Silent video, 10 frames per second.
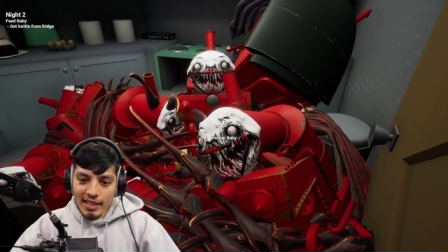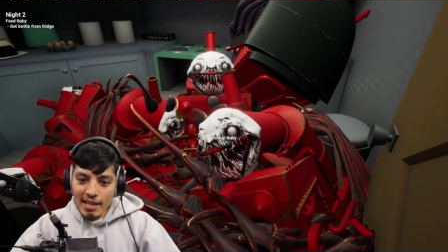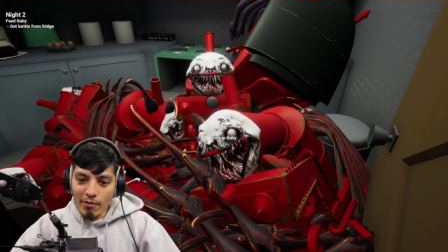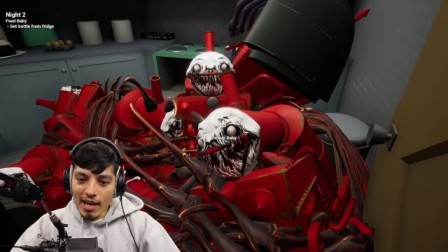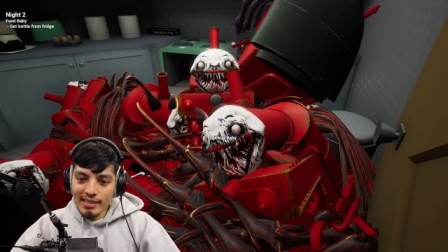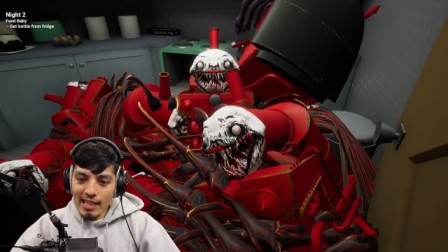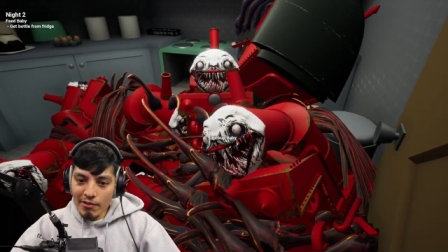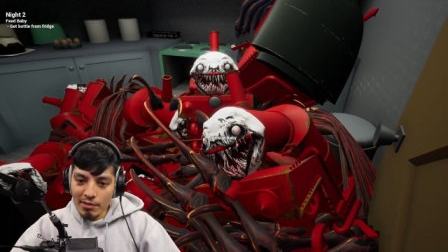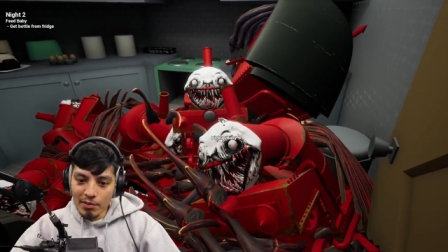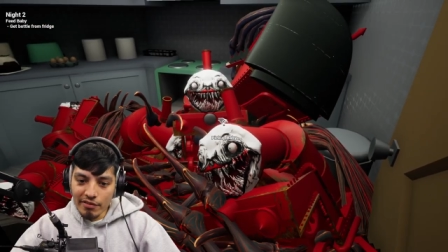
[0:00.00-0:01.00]
Okay, why is that
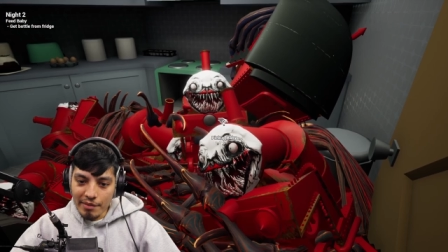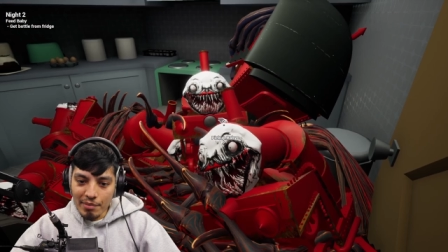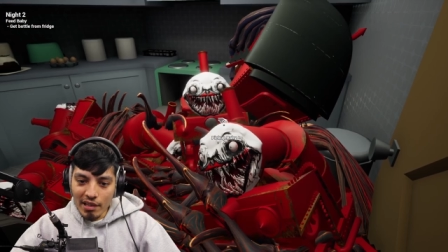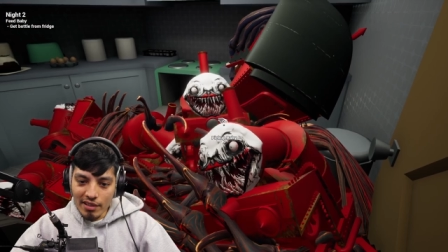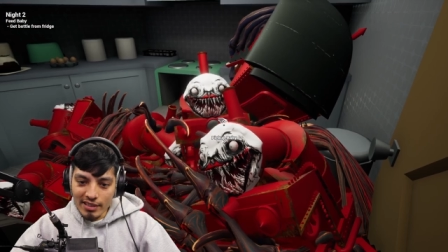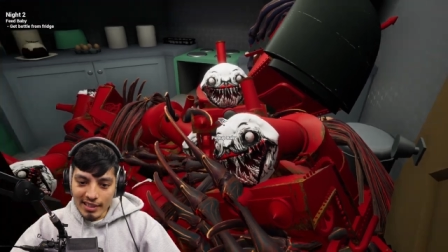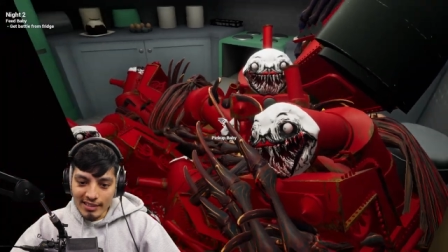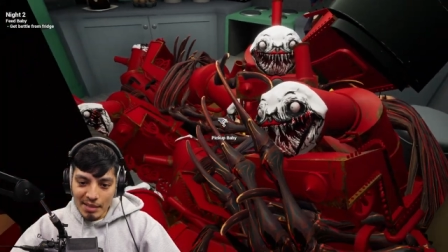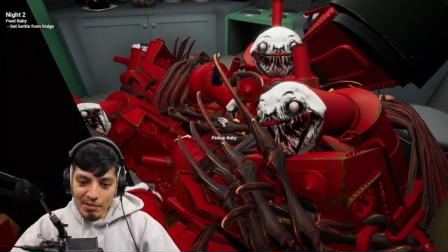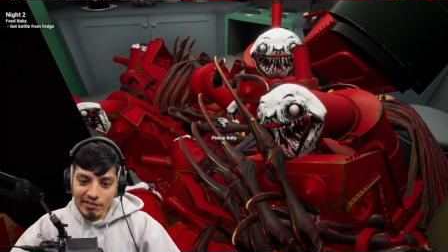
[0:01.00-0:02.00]
one moving, bro? These things
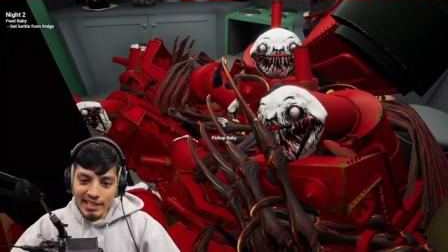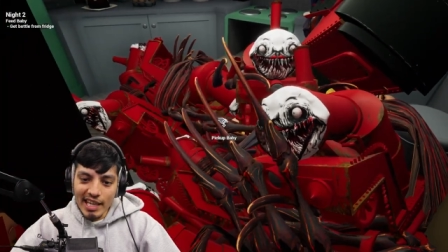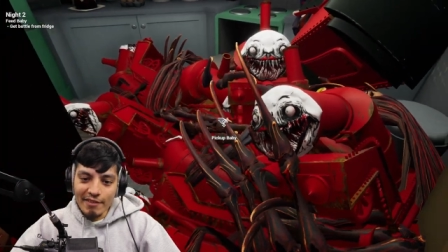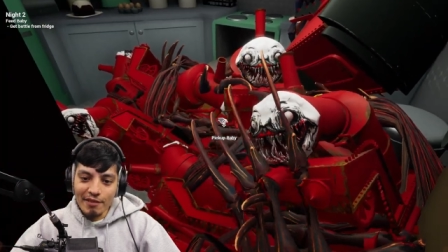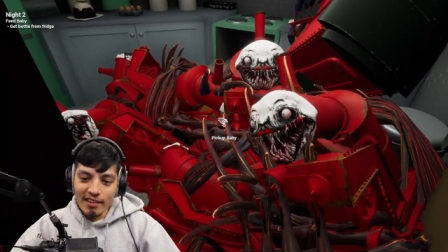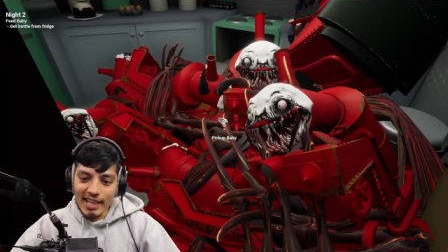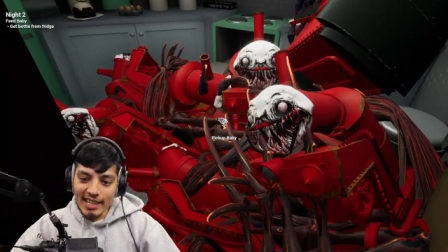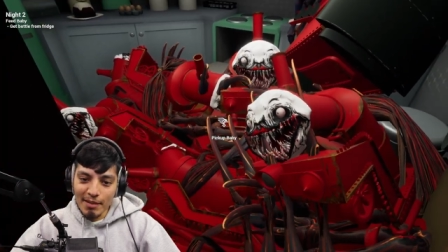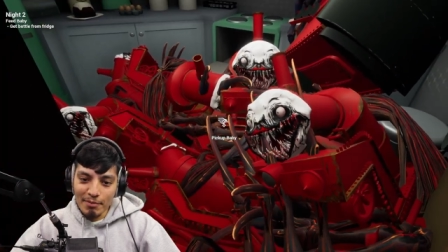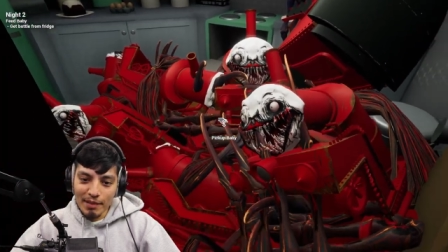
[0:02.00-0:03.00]
are moving. I feel like
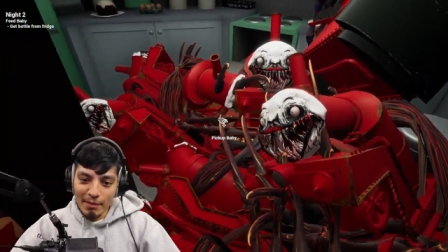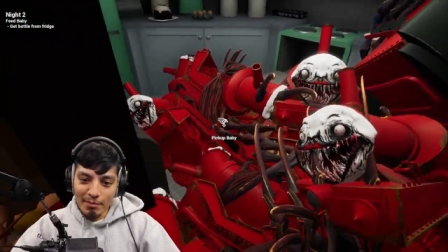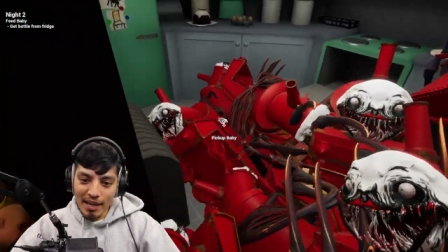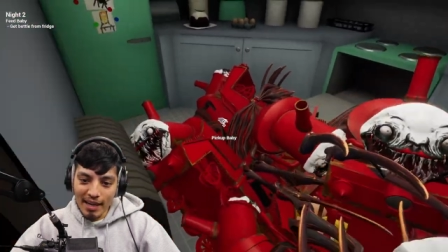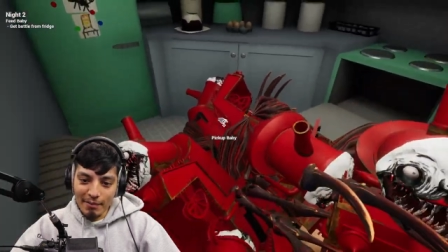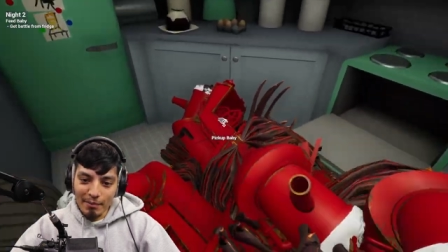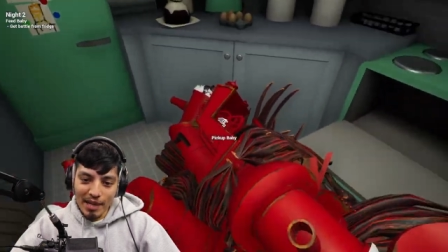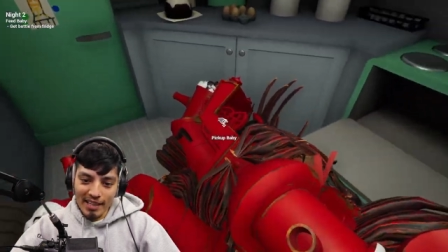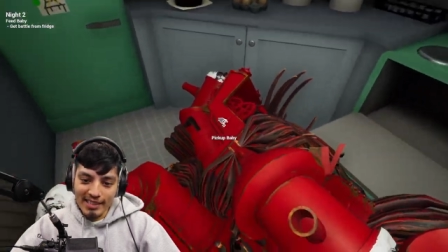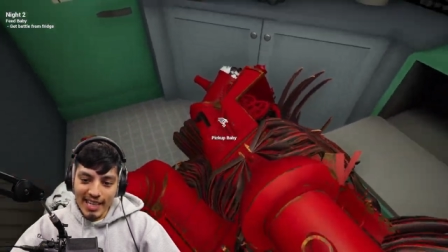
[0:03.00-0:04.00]
I'm, I'm, I'm
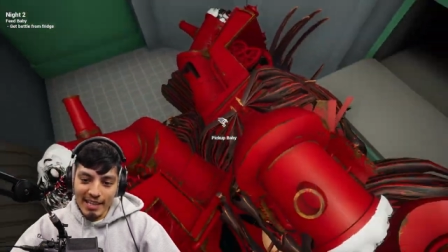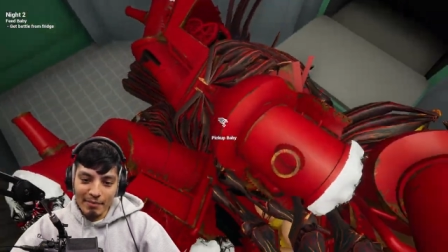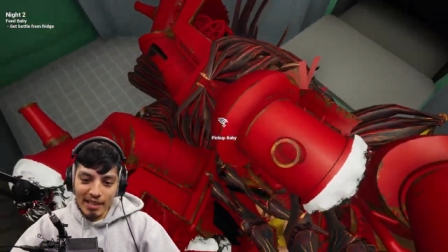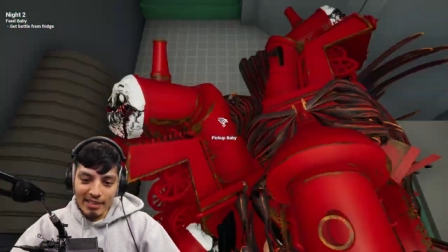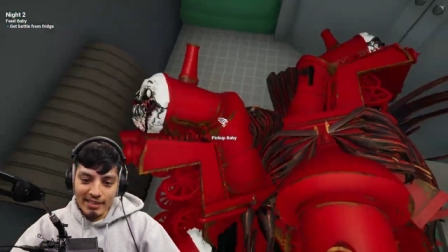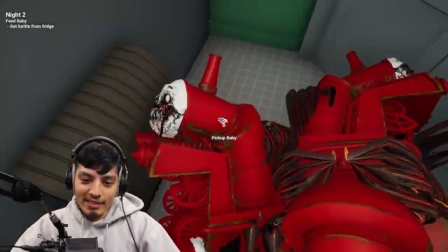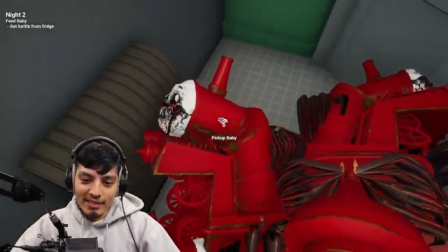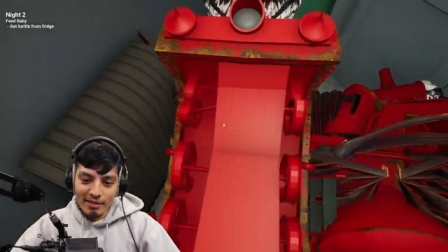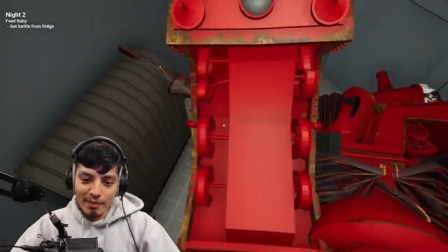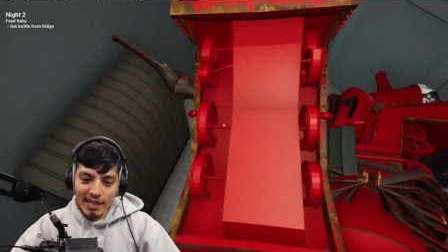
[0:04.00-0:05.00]
about to die by these
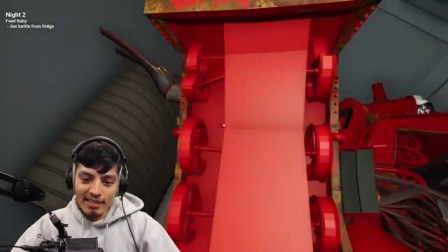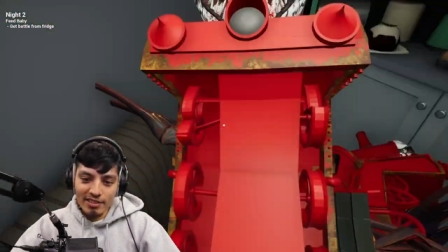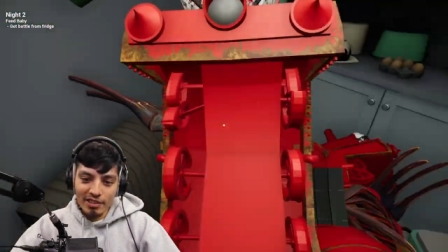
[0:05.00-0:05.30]
spider